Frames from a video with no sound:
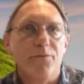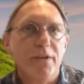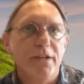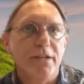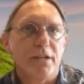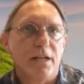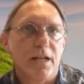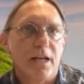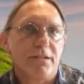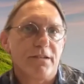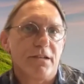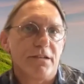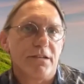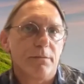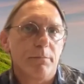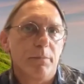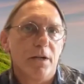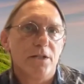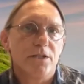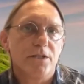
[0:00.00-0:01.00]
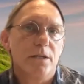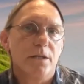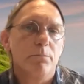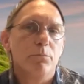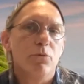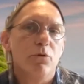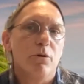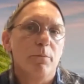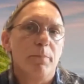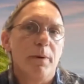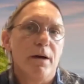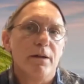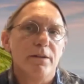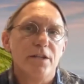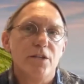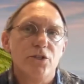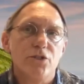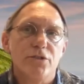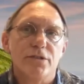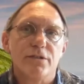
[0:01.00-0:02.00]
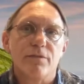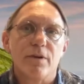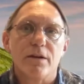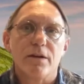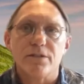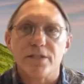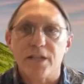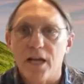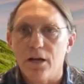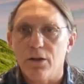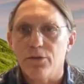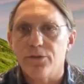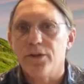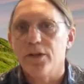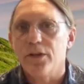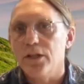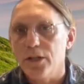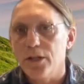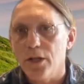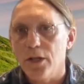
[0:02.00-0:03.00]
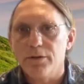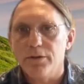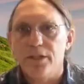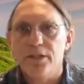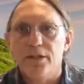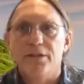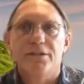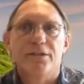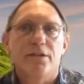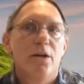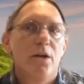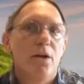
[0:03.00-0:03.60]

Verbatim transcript: physical accessibility and more about the issues around health, loneliness,